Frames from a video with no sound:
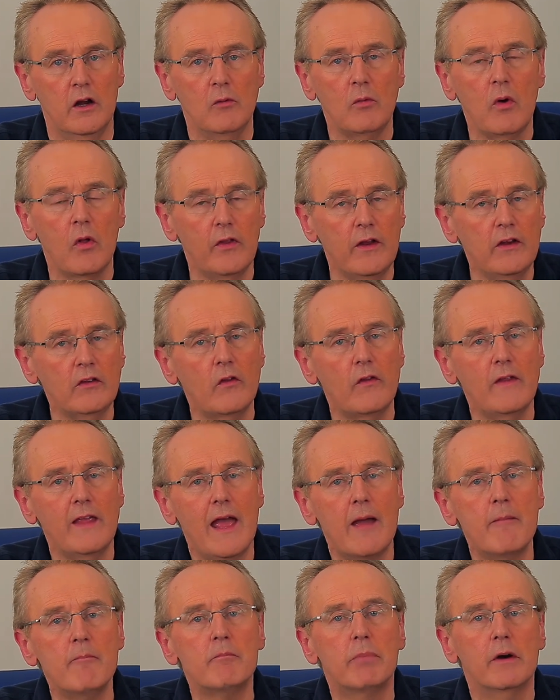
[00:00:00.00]
Well, these are the
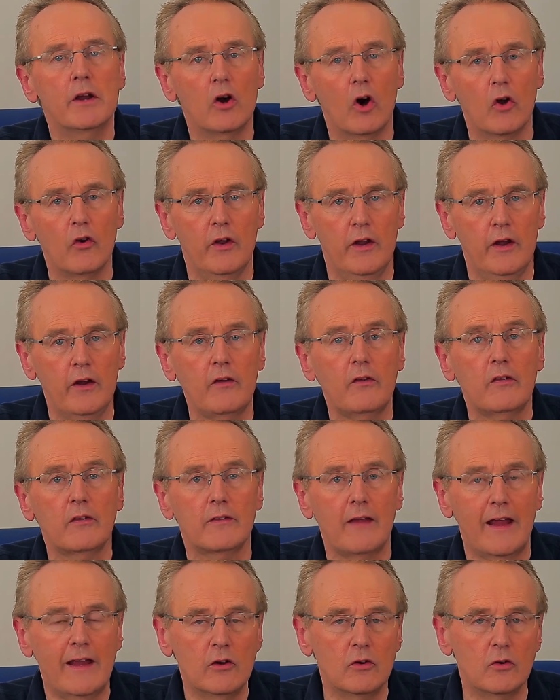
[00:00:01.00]
embryonic
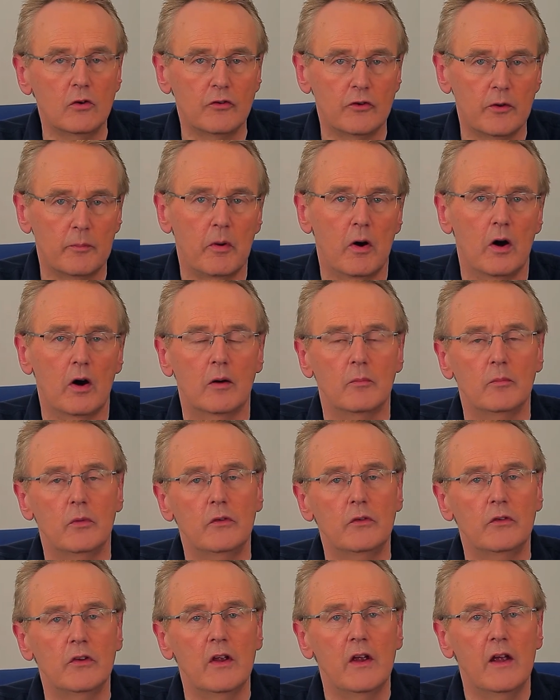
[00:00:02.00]
sales
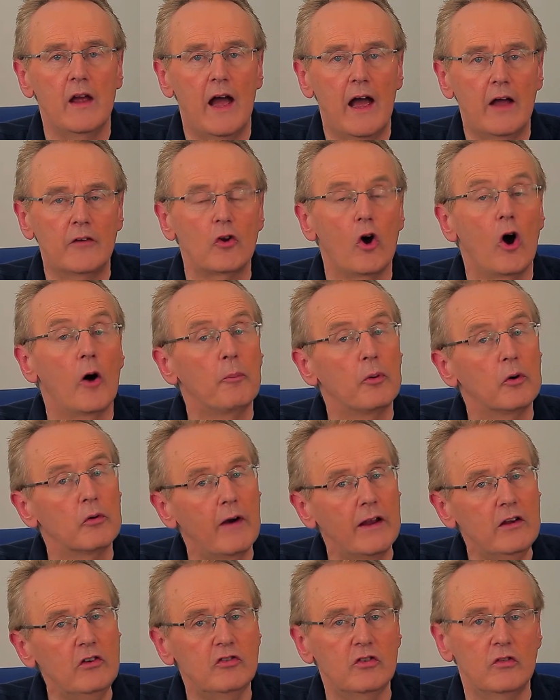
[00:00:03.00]
department and
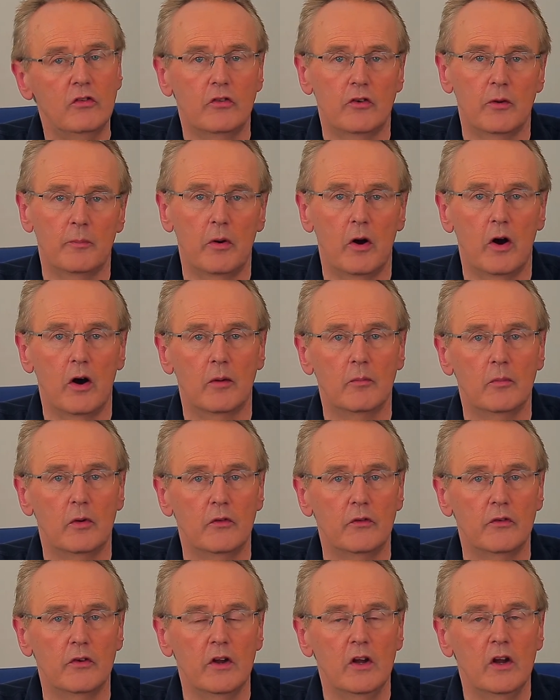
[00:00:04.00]
operations
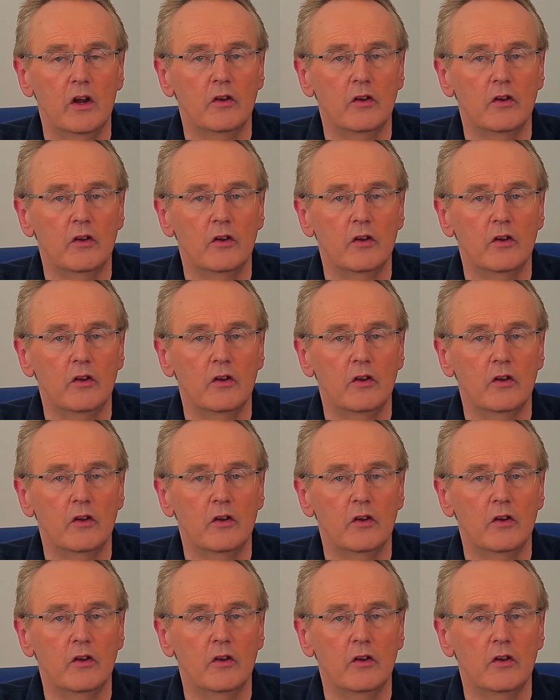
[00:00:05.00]
department.